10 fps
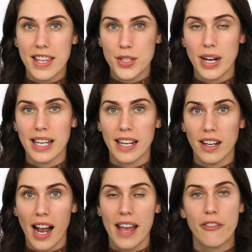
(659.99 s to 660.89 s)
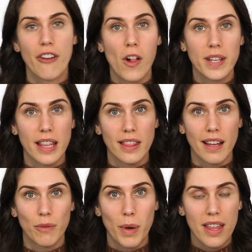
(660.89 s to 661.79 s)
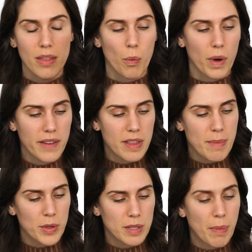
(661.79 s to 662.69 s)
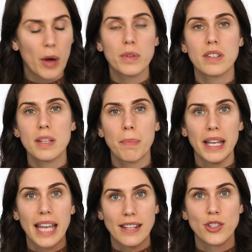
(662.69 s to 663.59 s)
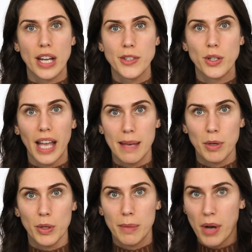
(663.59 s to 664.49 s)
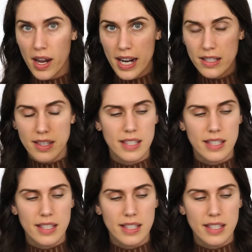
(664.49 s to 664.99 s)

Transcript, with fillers: This right here I have fallen in love with, one of the most potent but yet gentle K-beauty products. Products.